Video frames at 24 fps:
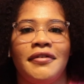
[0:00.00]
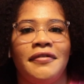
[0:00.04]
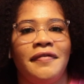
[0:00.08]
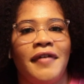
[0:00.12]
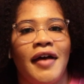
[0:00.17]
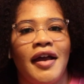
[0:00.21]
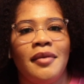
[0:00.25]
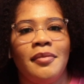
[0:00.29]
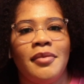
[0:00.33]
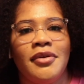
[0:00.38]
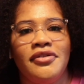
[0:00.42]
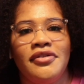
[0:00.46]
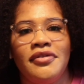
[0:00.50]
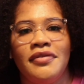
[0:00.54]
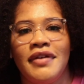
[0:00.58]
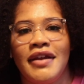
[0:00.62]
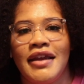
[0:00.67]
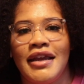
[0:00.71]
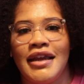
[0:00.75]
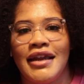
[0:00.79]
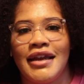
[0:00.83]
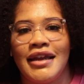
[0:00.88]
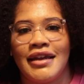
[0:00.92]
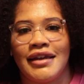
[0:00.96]
find what you
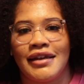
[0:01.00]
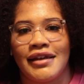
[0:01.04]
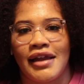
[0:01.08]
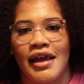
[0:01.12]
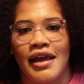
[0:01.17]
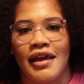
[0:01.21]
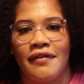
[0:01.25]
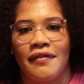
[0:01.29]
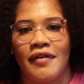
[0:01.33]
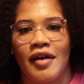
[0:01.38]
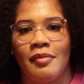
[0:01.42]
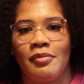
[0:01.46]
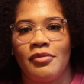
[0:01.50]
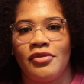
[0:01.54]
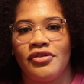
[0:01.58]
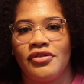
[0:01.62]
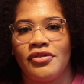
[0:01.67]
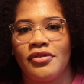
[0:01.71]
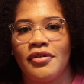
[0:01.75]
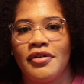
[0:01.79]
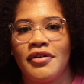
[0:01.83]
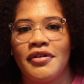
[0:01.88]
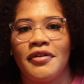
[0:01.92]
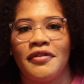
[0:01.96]
need in life. I'm
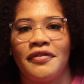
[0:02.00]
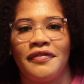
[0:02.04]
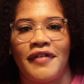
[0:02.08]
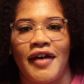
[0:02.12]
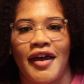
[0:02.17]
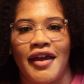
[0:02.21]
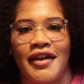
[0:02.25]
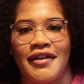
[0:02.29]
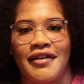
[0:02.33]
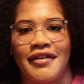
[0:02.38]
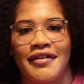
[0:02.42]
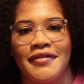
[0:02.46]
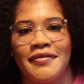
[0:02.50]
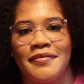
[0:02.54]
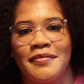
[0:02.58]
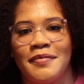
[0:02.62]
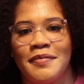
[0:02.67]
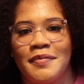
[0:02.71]
sure you'll find it.